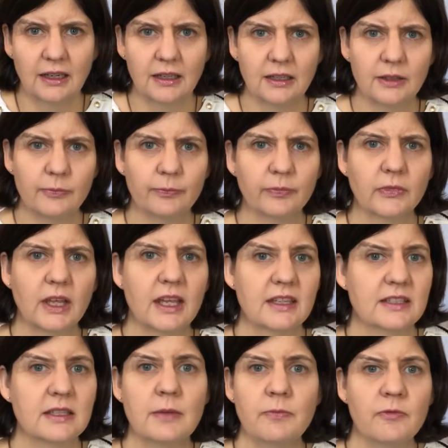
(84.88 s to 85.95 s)
um,
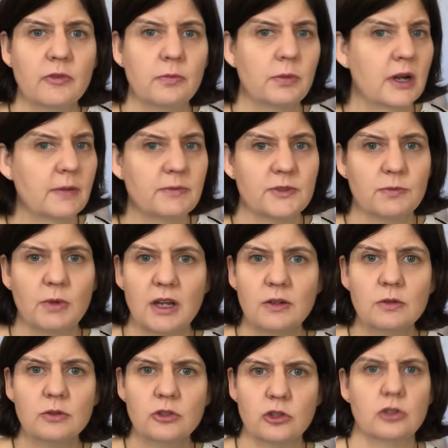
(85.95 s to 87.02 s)
except for perhaps one
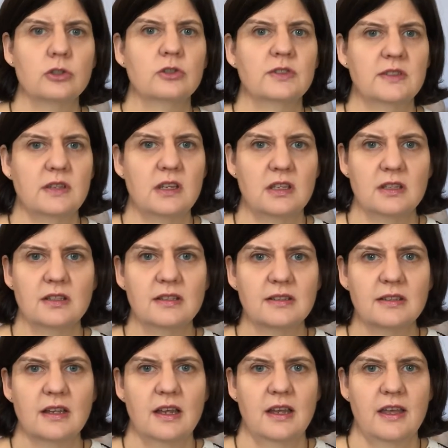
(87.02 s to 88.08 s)
or two
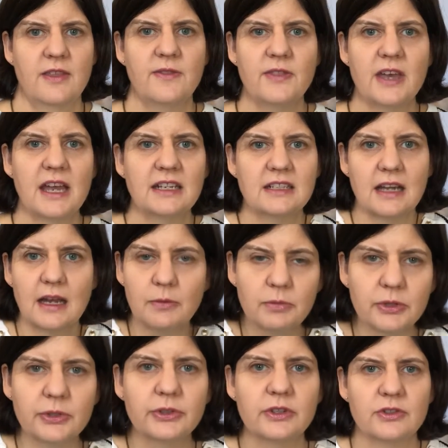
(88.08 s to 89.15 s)
scenes that I
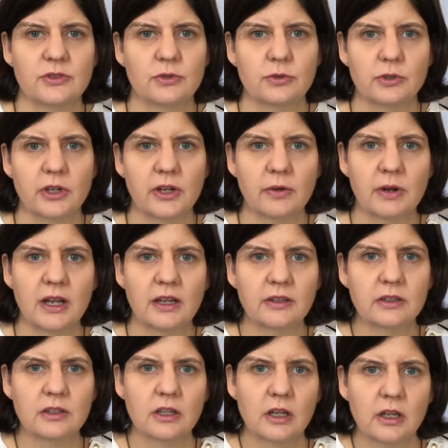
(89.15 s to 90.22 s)
build the story
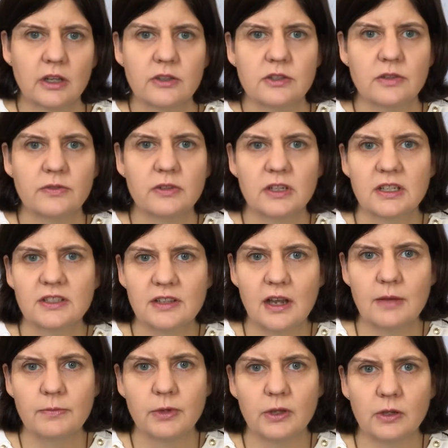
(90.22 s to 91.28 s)
around. So for
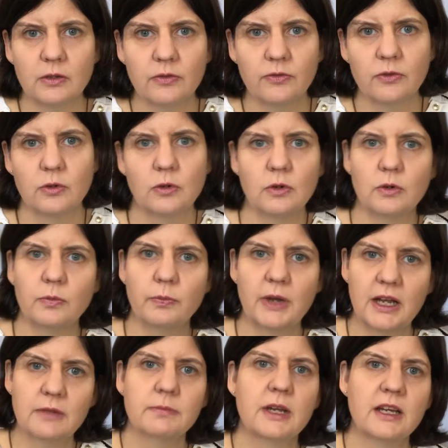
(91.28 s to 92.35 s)
example, for
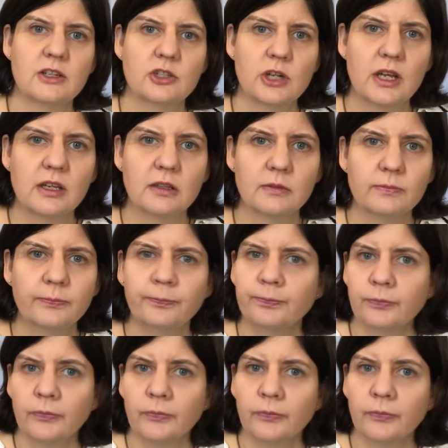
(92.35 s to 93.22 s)
Bound by a Dragon,